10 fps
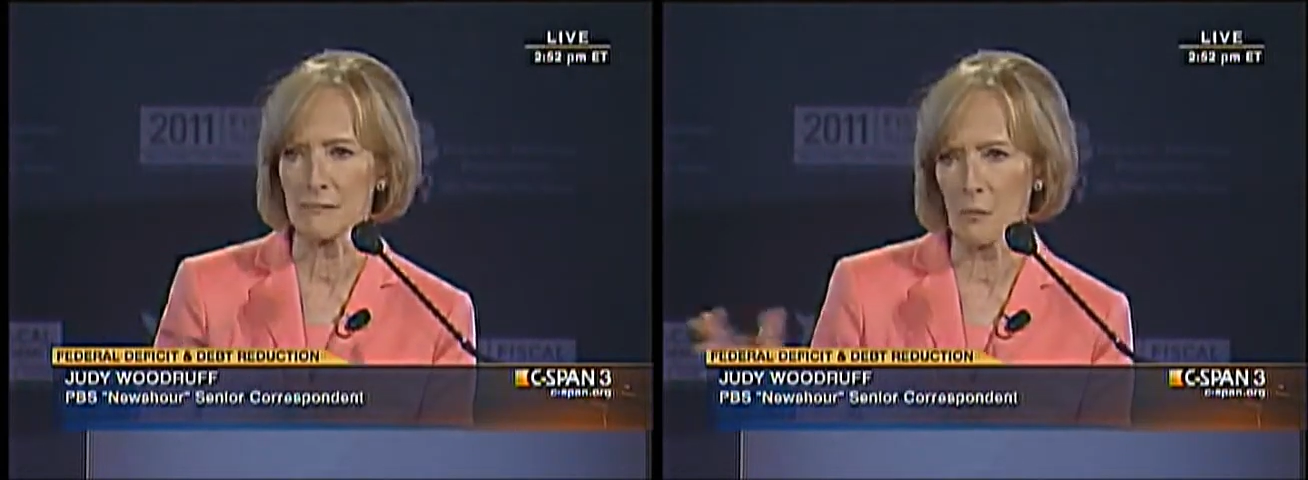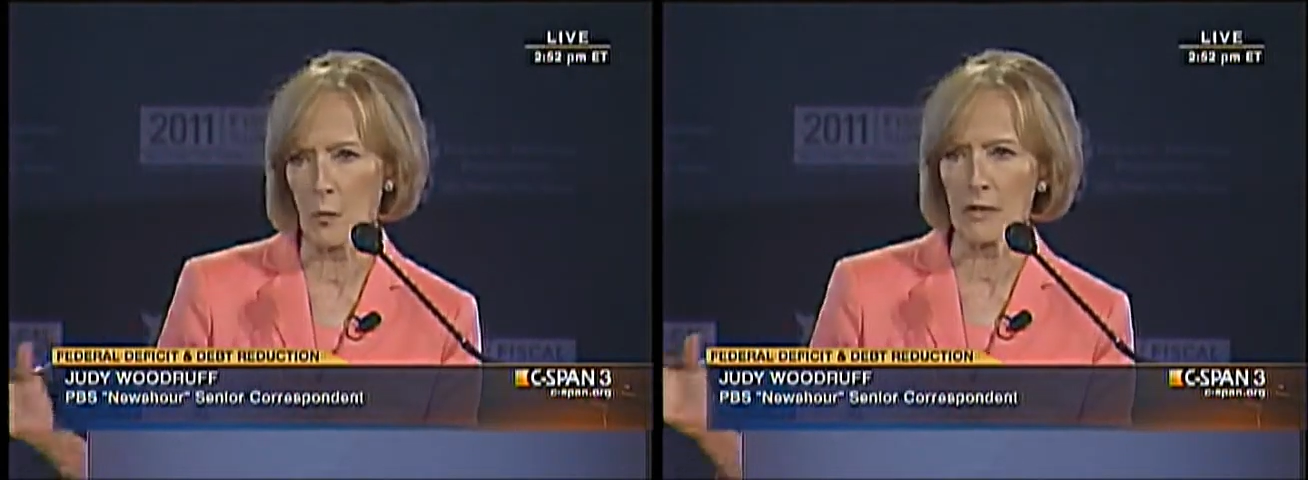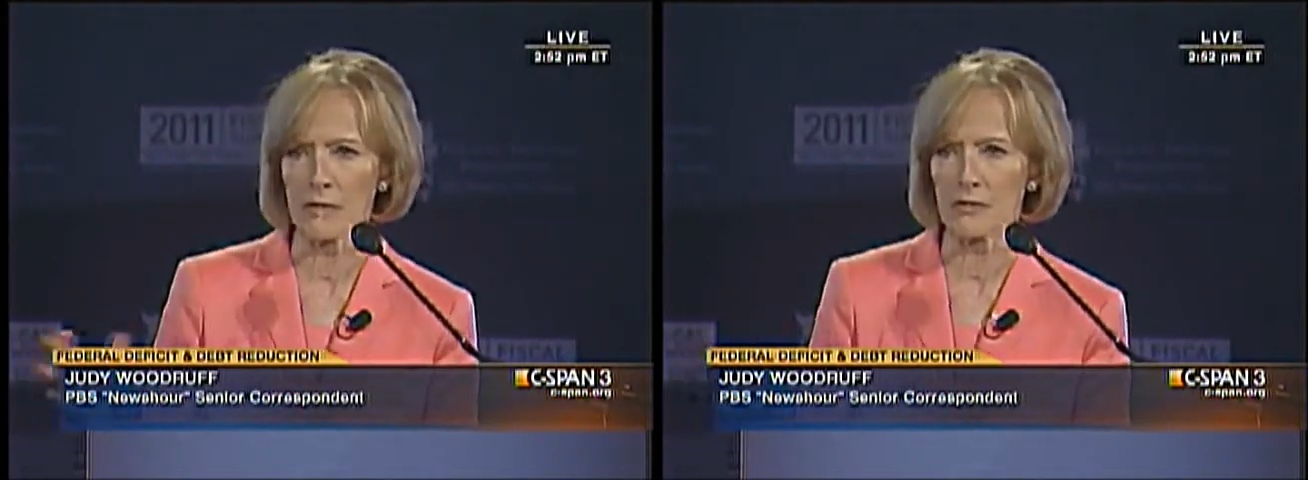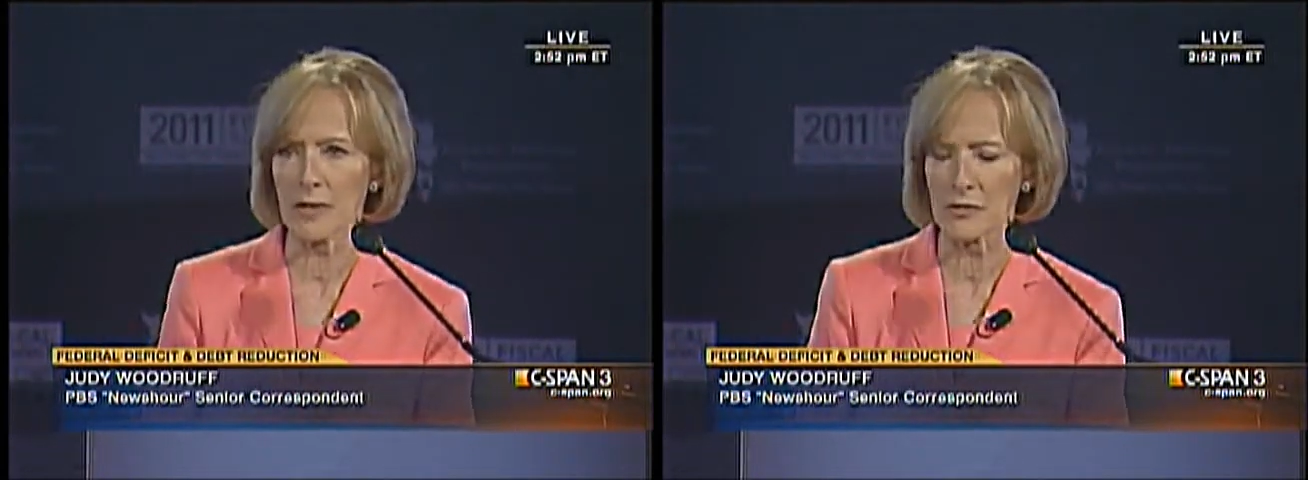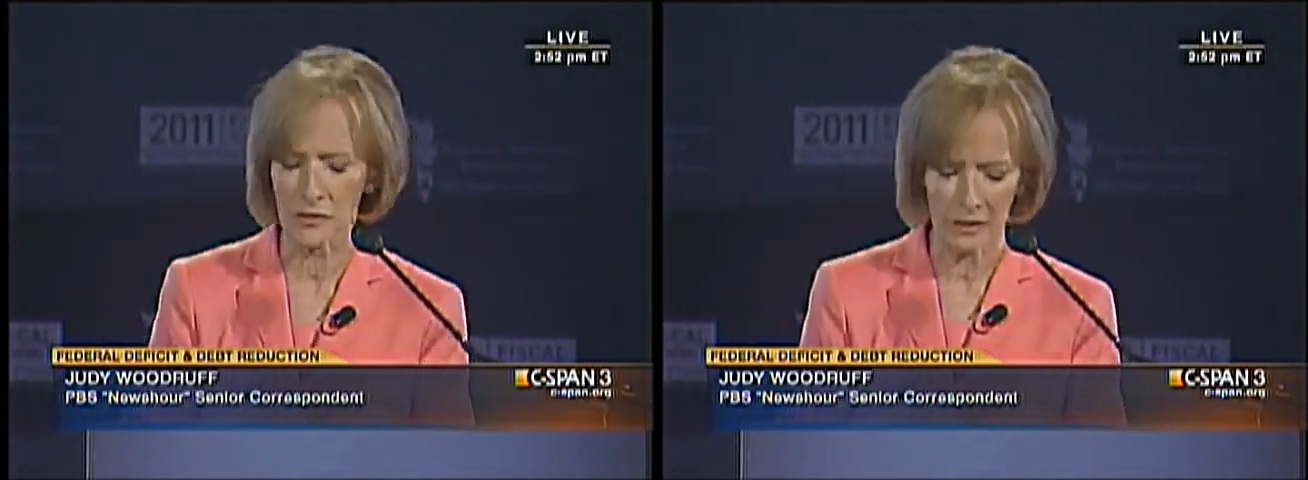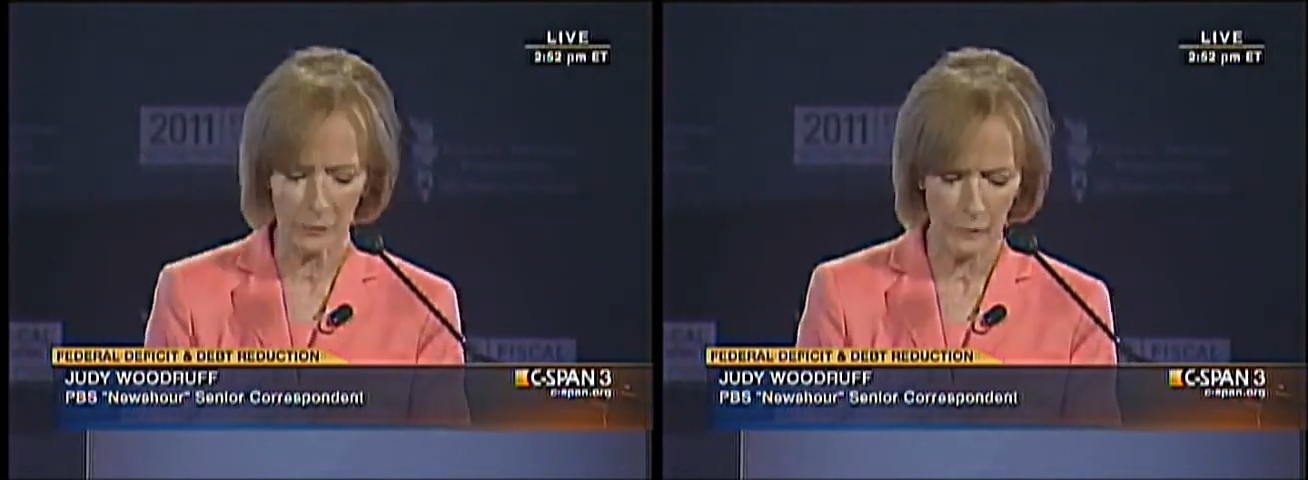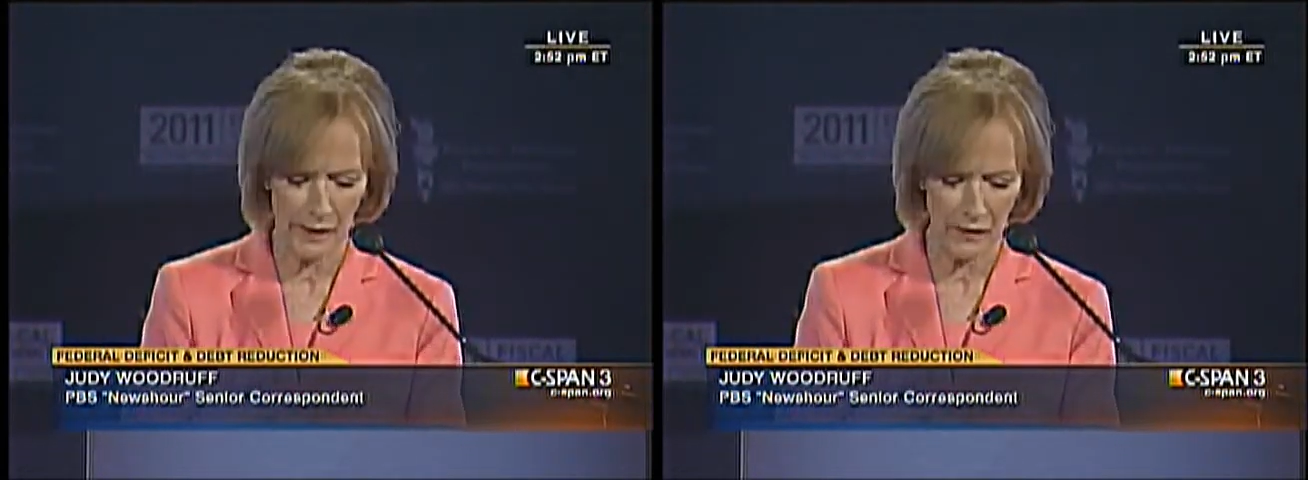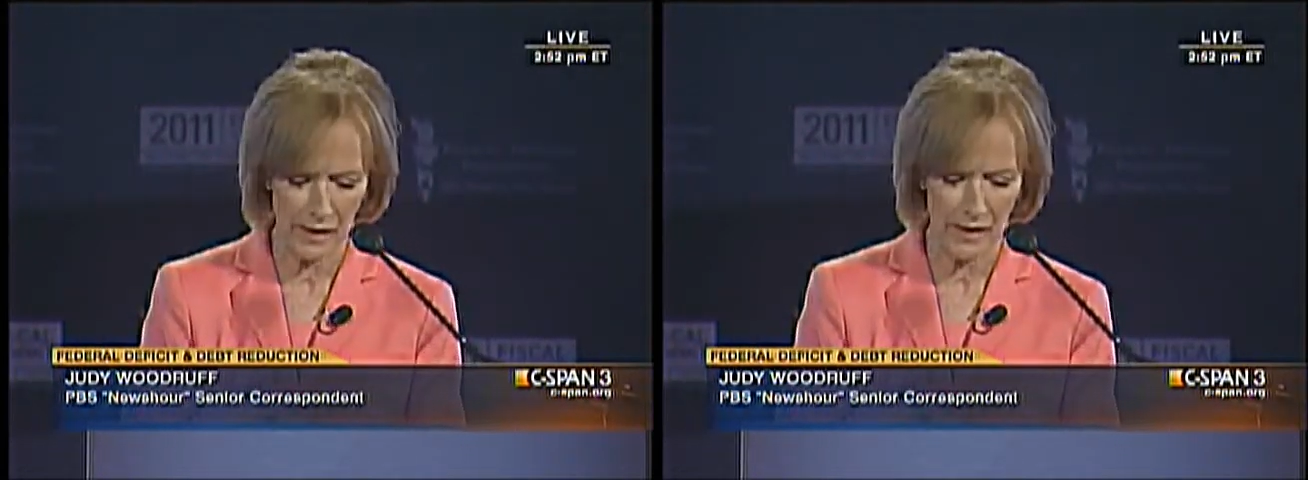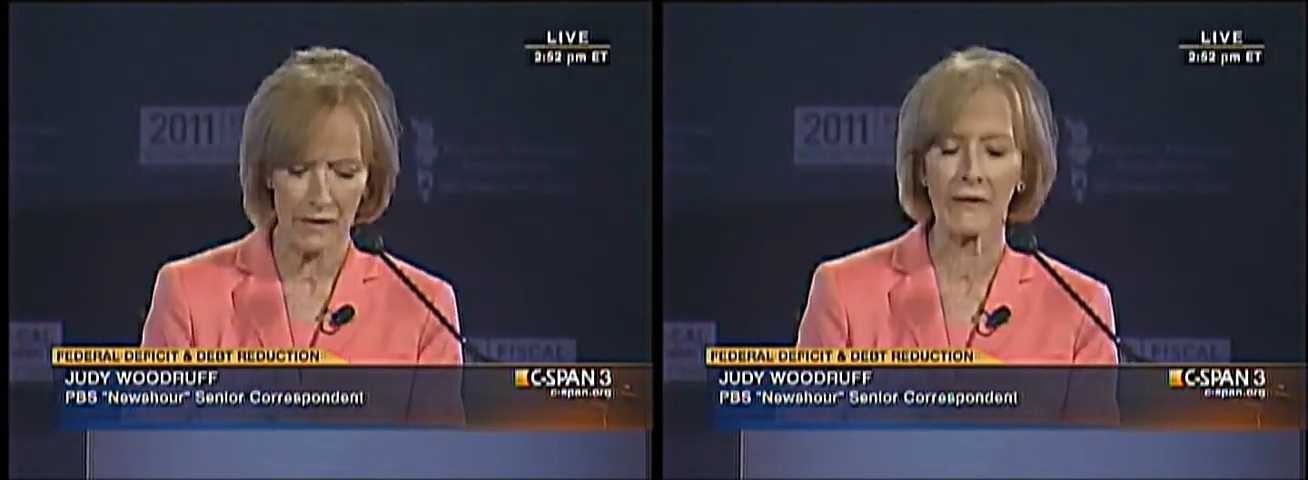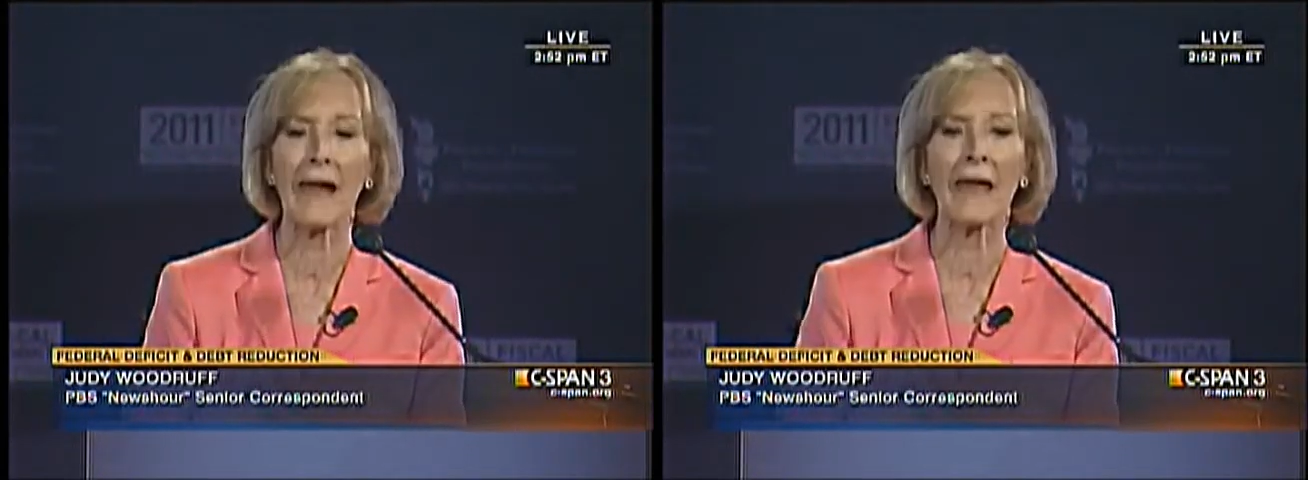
we're going to try to talk to them about now,